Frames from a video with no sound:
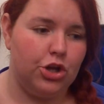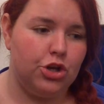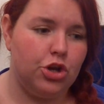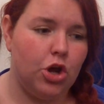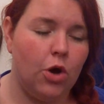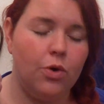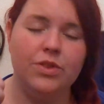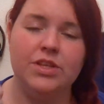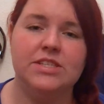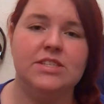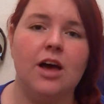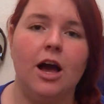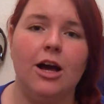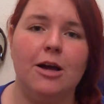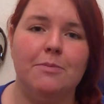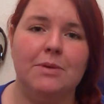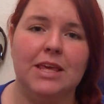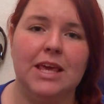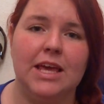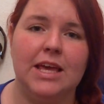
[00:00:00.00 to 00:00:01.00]
no The
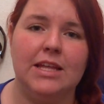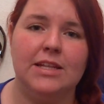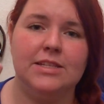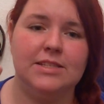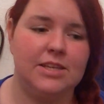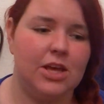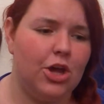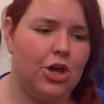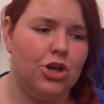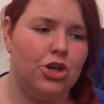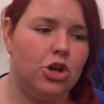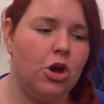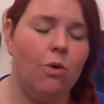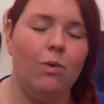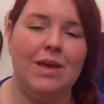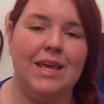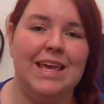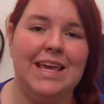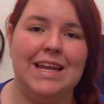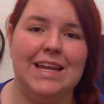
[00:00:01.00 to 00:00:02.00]
Saga Begins,
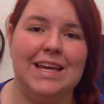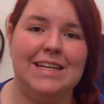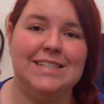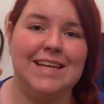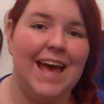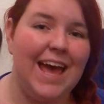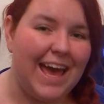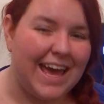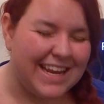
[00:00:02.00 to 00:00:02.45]
no Eat It,